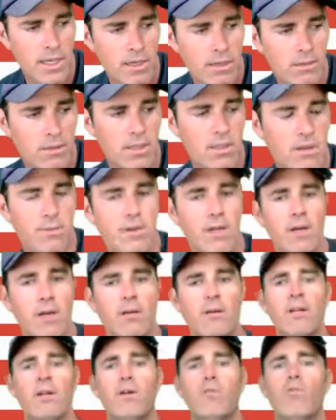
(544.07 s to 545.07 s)
out. There we go.
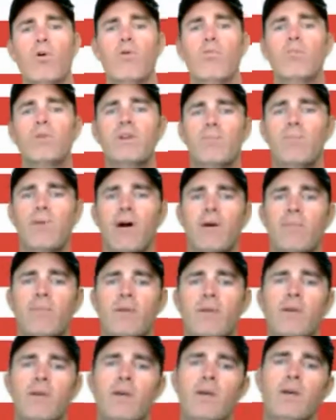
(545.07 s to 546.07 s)
And it won't be.
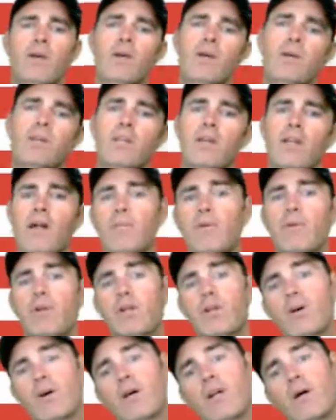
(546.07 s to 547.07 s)
And then I'm going to
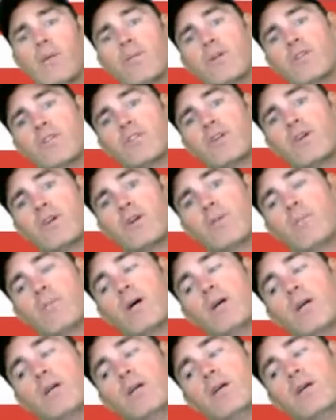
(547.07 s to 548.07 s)
go ahead. I'm going to turn
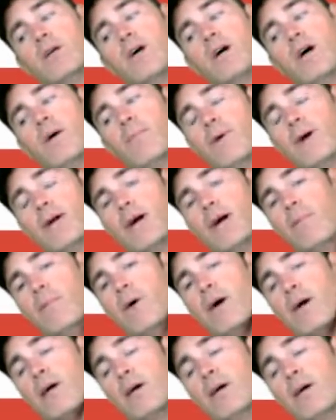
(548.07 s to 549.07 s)
my ear up. I got
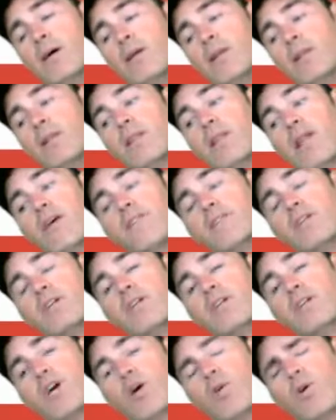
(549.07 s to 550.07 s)
my left
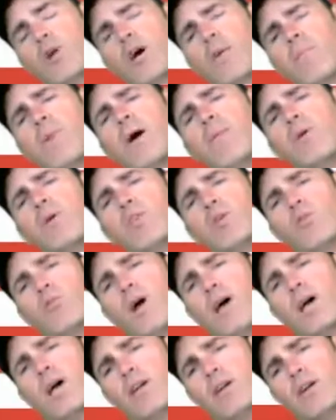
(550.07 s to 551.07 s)
ear going up. Might be the
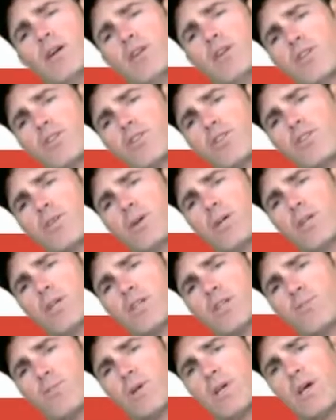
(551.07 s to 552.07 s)
right ear on your screen
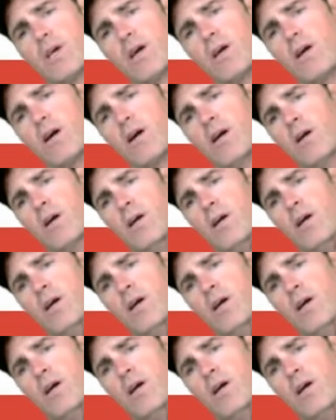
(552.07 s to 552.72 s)
because we got our